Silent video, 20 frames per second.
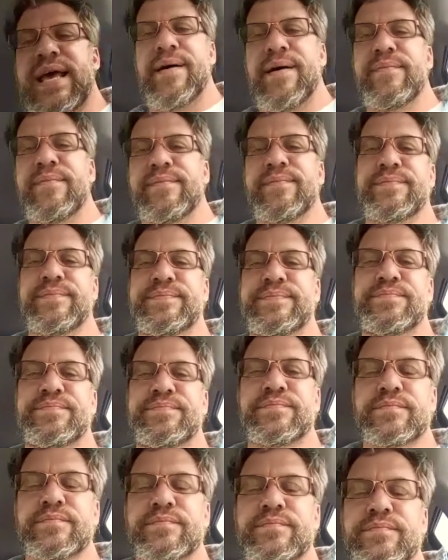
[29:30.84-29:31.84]
So,
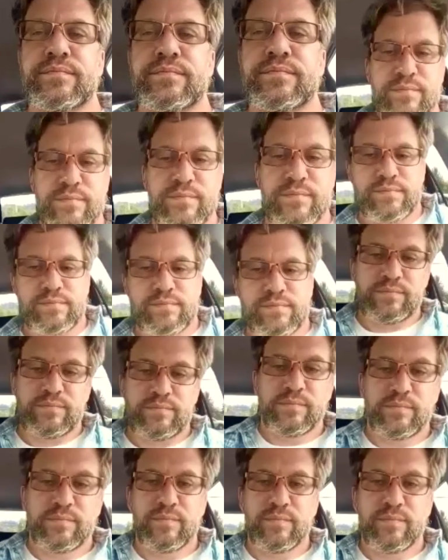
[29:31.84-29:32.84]
you know, like, that's my
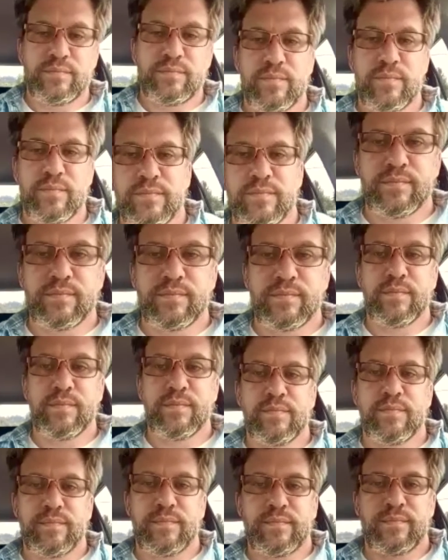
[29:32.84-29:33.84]
fear. When she
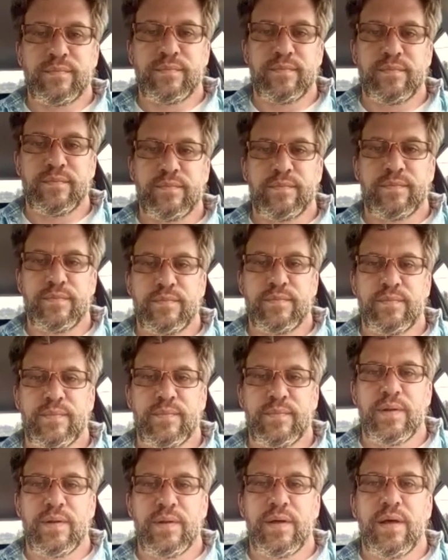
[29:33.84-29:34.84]
got her second shot, I was like,
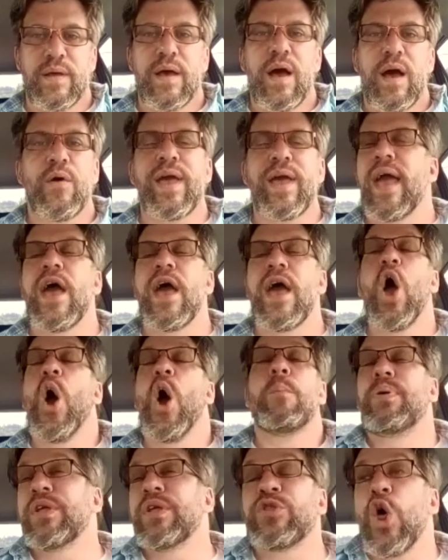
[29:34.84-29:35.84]
oh, she's gonna be down.